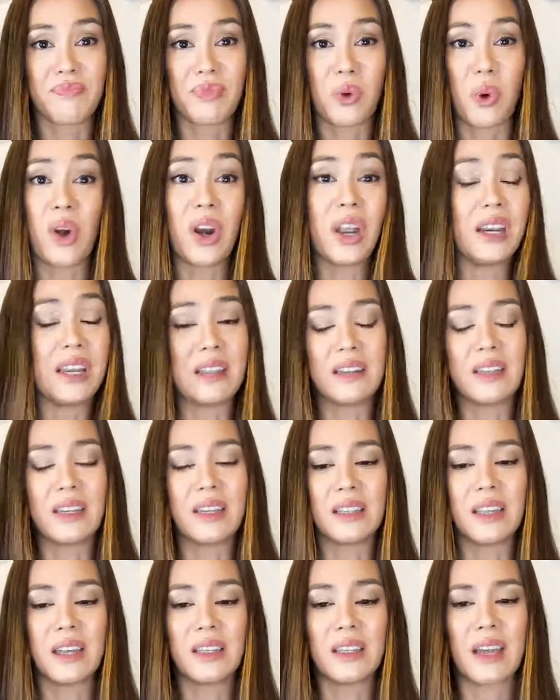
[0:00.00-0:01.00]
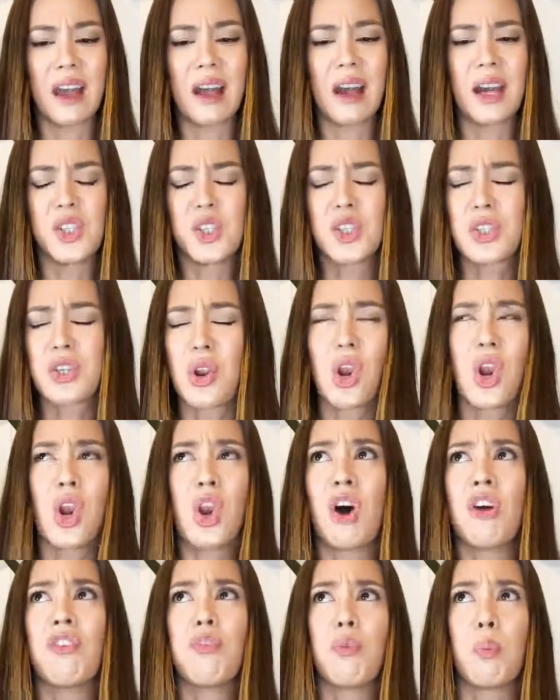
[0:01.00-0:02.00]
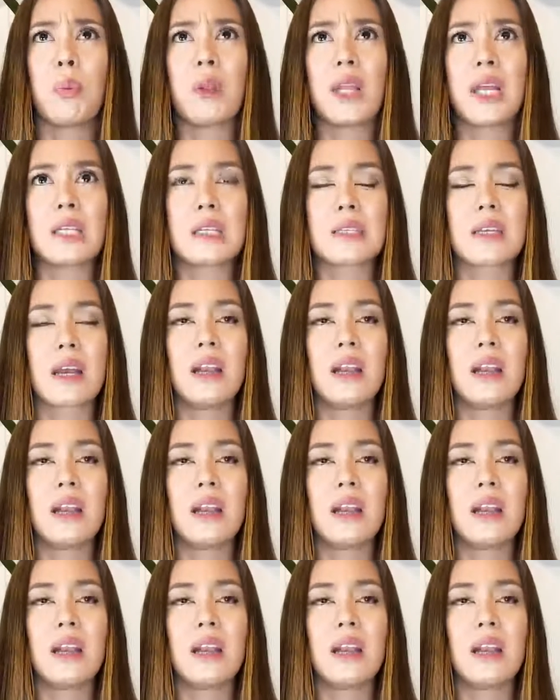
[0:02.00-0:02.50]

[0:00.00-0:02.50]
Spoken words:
or anything like that. I just love plants.